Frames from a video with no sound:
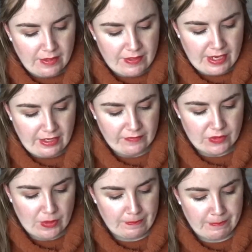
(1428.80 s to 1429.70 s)
Then I've
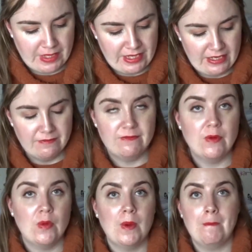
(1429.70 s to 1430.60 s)
got money
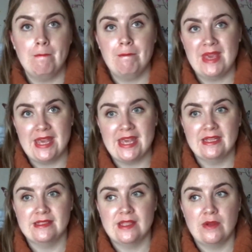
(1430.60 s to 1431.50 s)
for me,
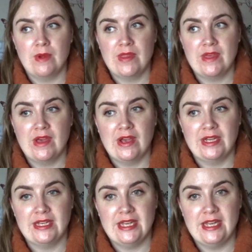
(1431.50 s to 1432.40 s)
so whether
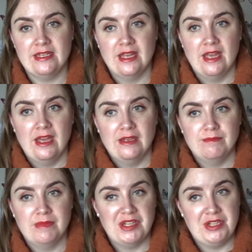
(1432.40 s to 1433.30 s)
I need
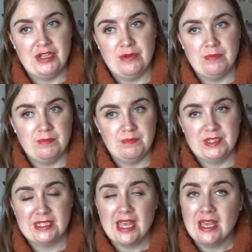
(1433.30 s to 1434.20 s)
a new
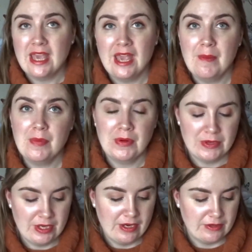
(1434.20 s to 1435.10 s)
skincare
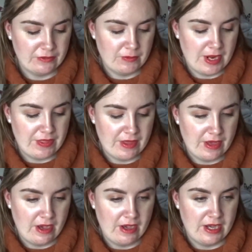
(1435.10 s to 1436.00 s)
product, whether
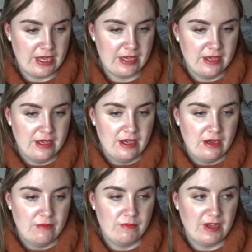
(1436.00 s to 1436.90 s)
I
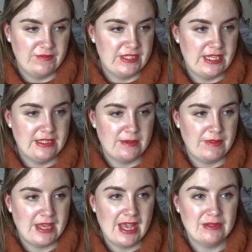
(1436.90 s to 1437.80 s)
have seen
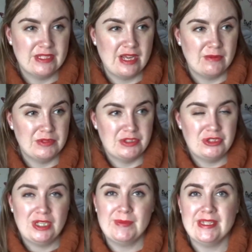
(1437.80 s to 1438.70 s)
something out and I want to
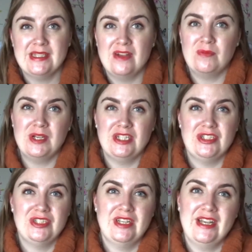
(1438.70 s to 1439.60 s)
treat myself,
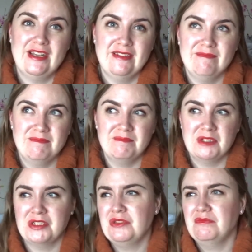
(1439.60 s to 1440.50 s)
which
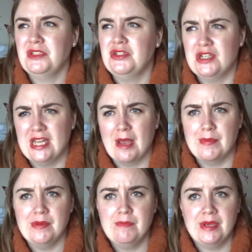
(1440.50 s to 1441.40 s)
doesn't usually
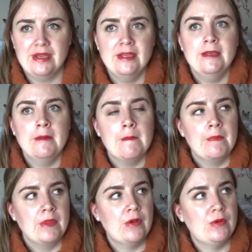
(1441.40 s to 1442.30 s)
happen, but
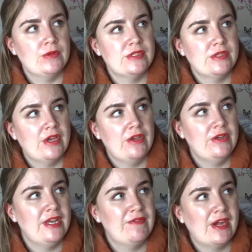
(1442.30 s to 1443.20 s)
also
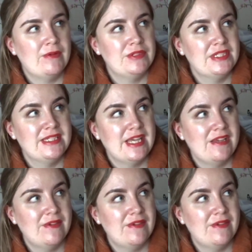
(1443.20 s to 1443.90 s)
if I want to save